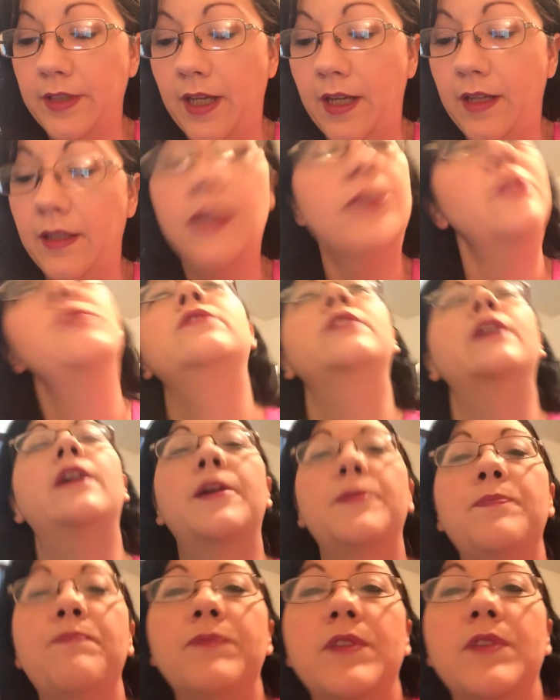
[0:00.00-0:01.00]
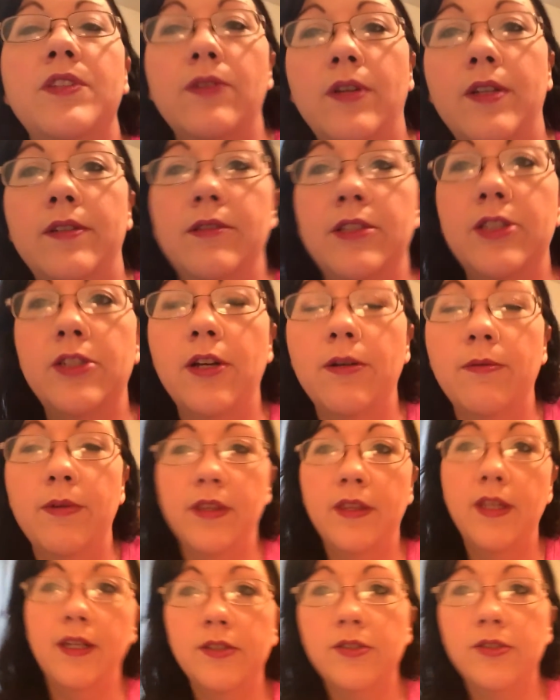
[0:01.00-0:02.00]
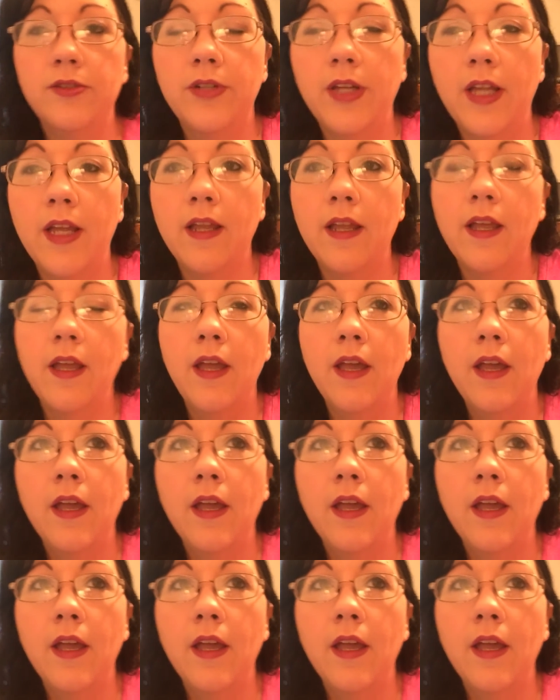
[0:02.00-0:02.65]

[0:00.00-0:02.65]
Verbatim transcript: And yesterday, so I'm going to start with yesterday,